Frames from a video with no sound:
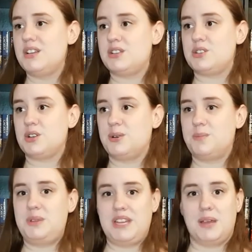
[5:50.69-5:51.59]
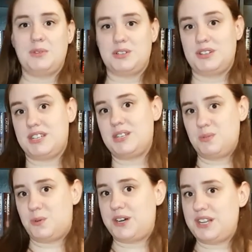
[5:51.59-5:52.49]
So being able to
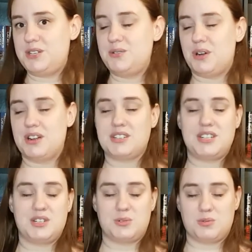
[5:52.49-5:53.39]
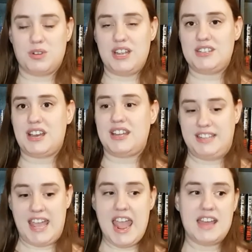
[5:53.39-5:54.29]
listen while I do art is great. I
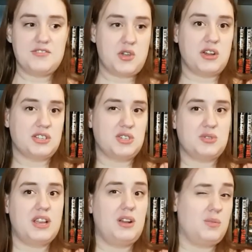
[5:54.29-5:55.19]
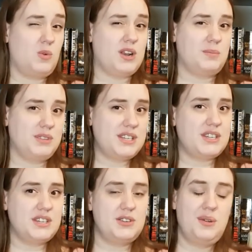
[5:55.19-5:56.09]
can concentrate on what I'm
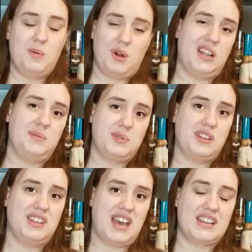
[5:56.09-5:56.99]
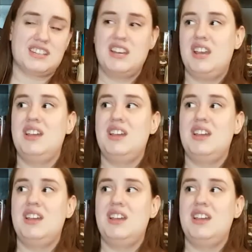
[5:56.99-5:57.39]
listening to while I'm doing that.